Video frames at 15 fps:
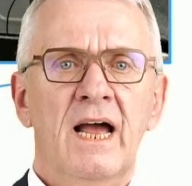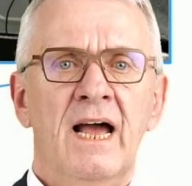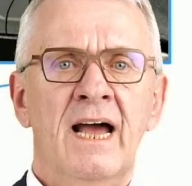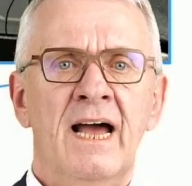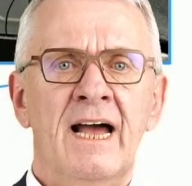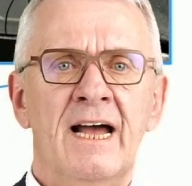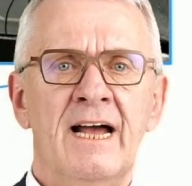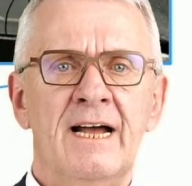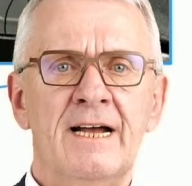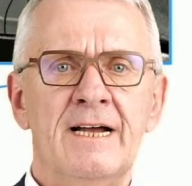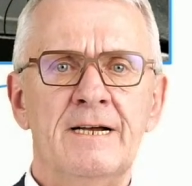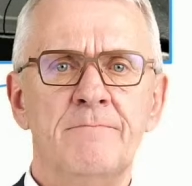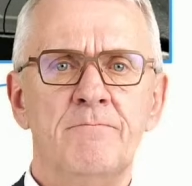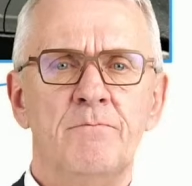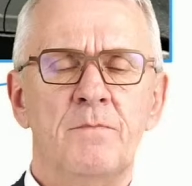
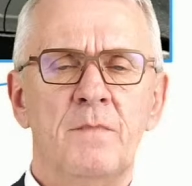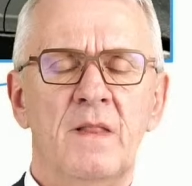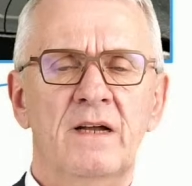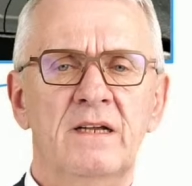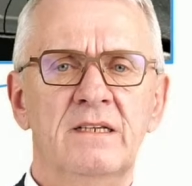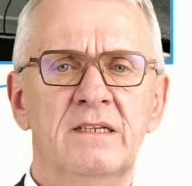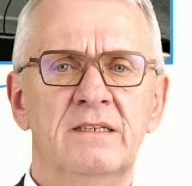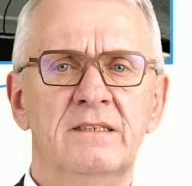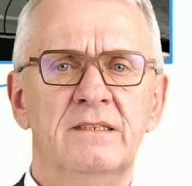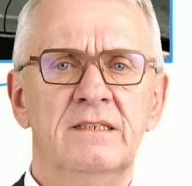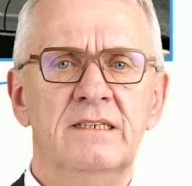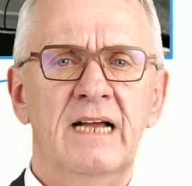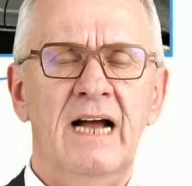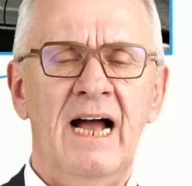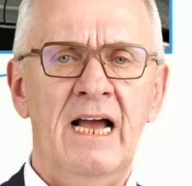I
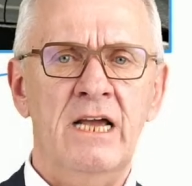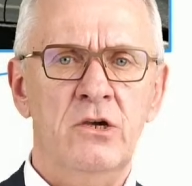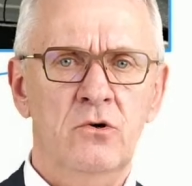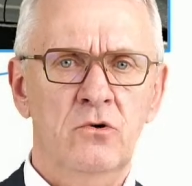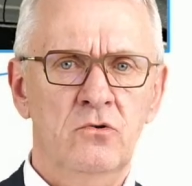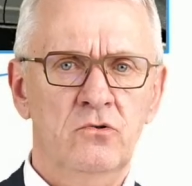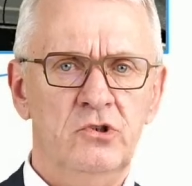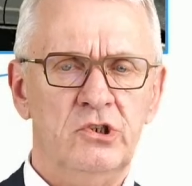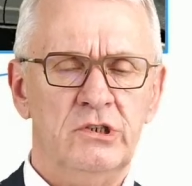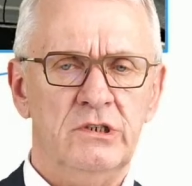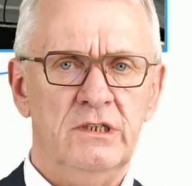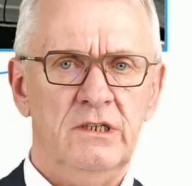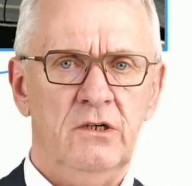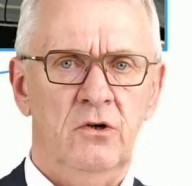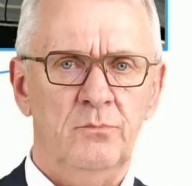use
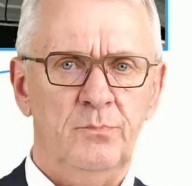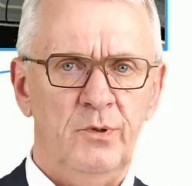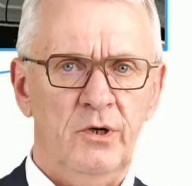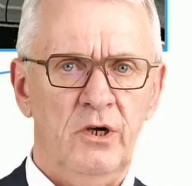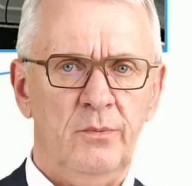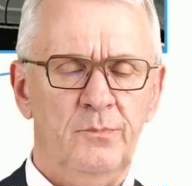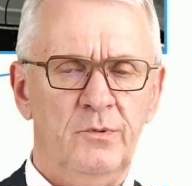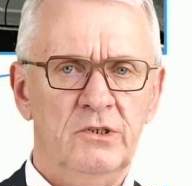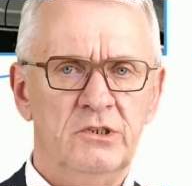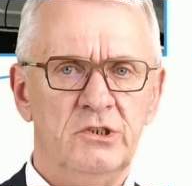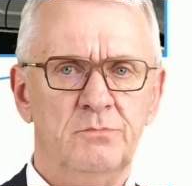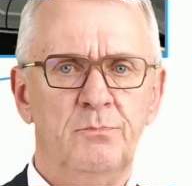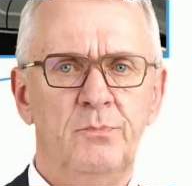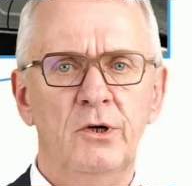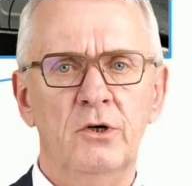on
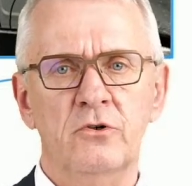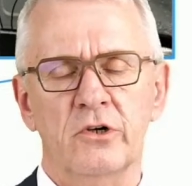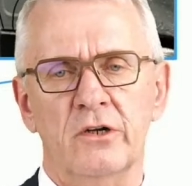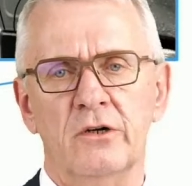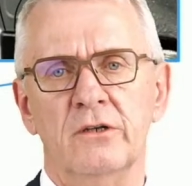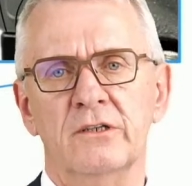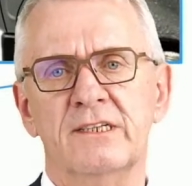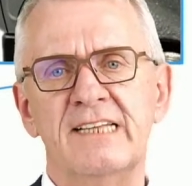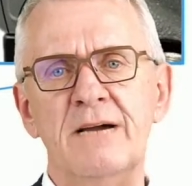purpose plural,